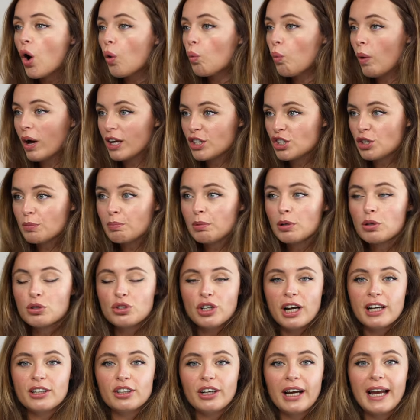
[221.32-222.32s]
whilst you're blow
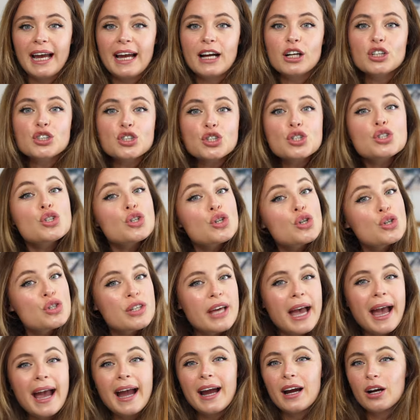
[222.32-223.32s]
drying your hair just use a
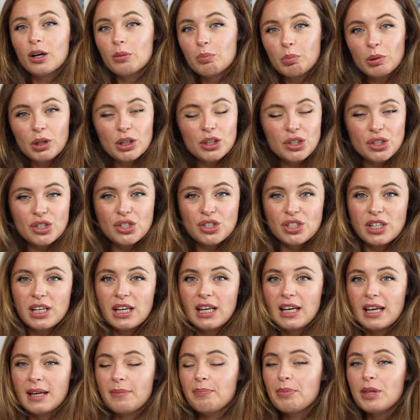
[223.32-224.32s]
hairbrush
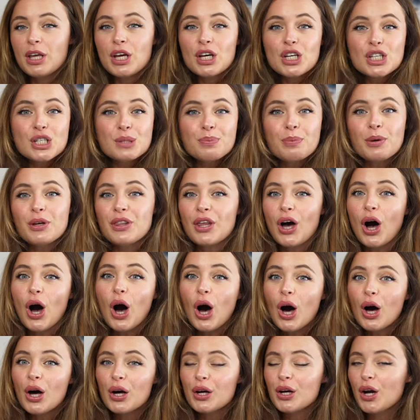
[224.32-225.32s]
to smooth it
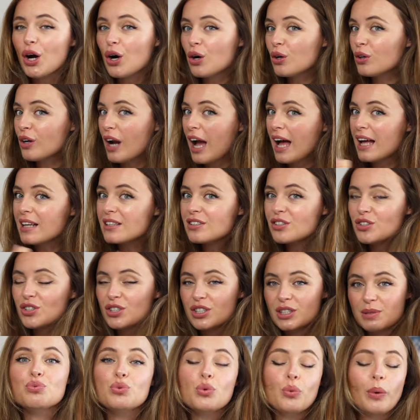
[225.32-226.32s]
out or else
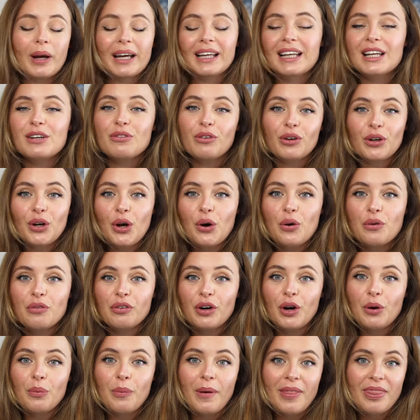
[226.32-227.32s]
just just quickly run over
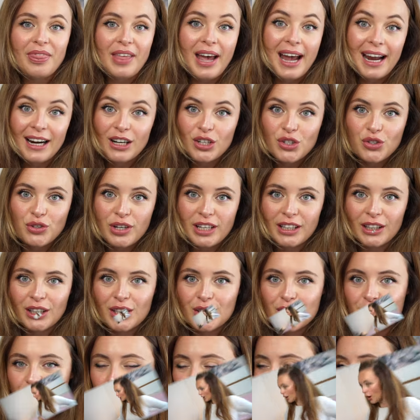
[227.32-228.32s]
it with the hair
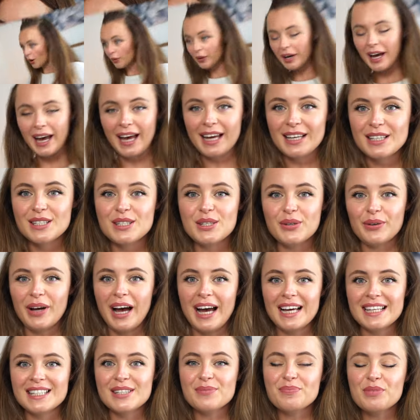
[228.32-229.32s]
straighteners. Okay, so
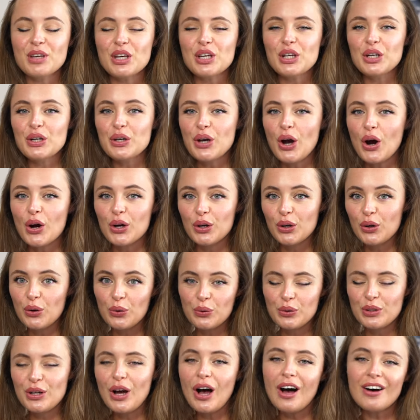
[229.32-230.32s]
guys, you are
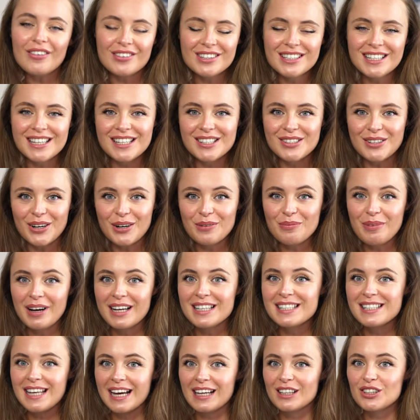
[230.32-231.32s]
going to obviously start by
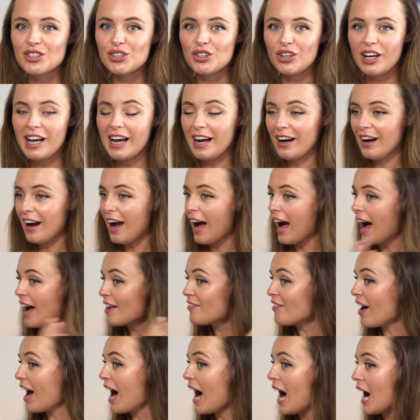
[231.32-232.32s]
sectioning your hair.
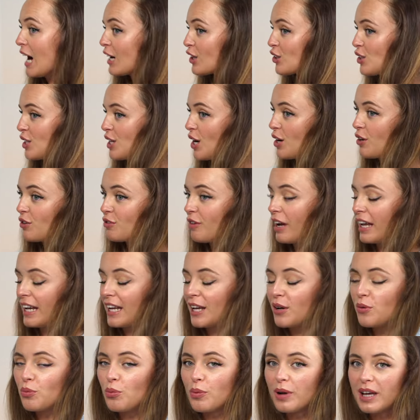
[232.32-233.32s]
I've actually
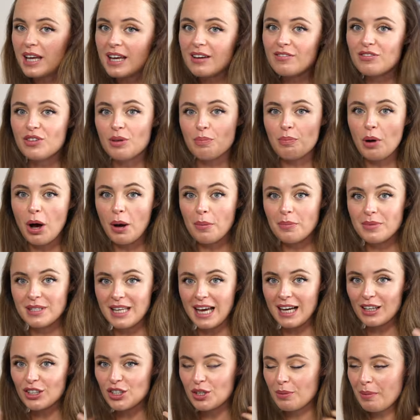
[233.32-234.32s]
already waved the bottom
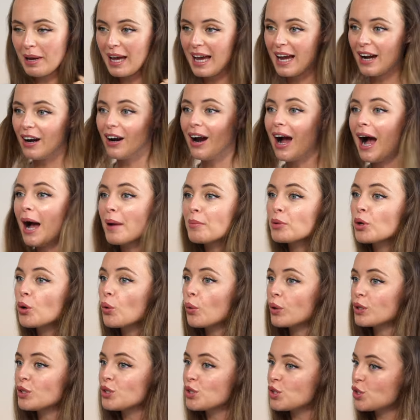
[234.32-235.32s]
section of my hair. I'm
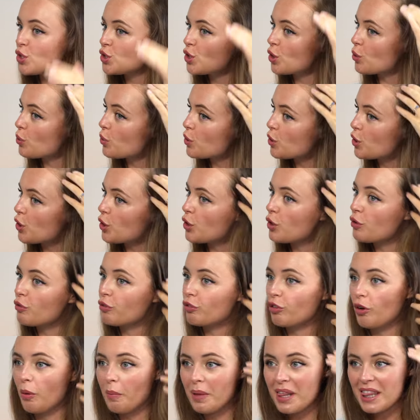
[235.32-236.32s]
going to show you
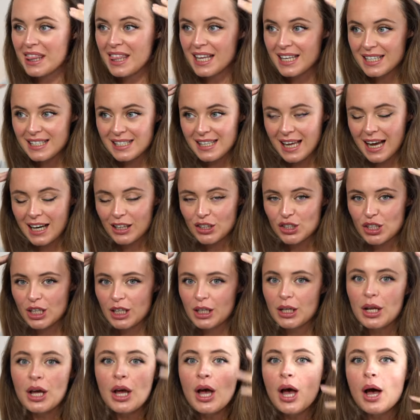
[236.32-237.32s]
from this
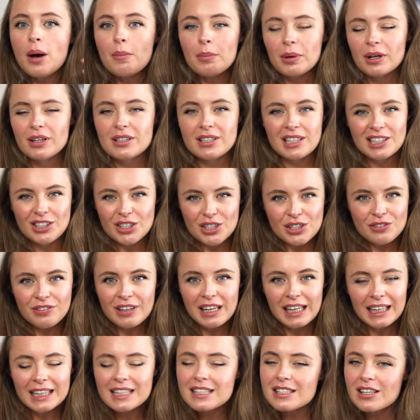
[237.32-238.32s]
section because I just feel
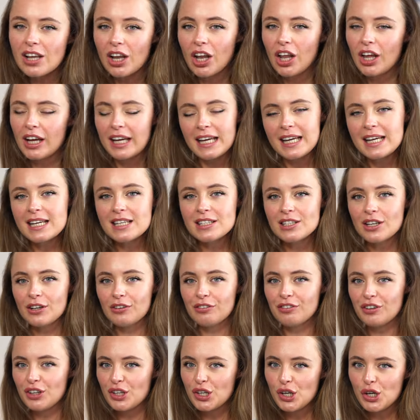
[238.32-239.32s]
like it's a lot easier
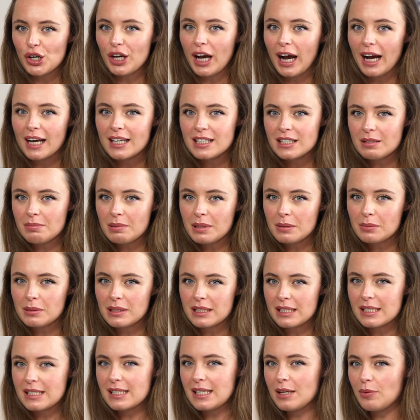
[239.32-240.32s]
for you guys to be able
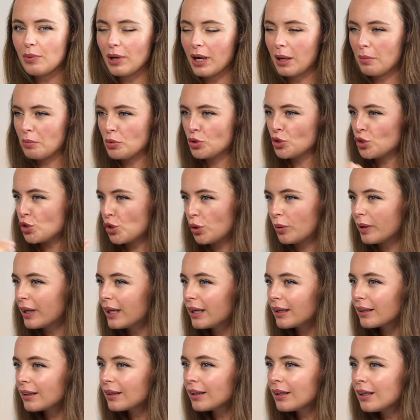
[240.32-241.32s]
to see what I'm
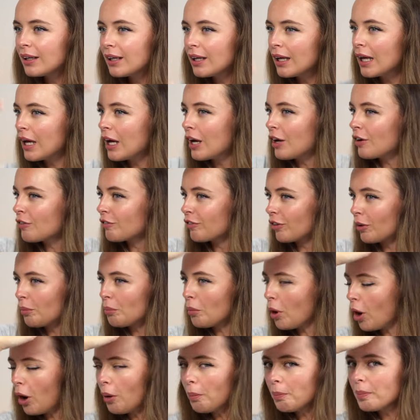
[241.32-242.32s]
doing
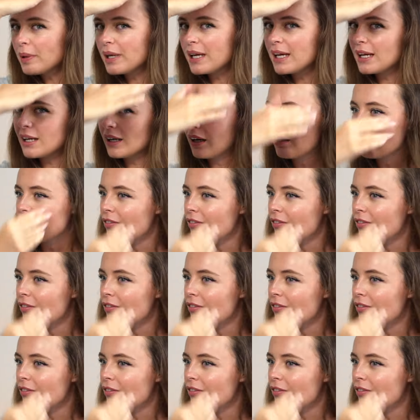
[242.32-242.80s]
from up here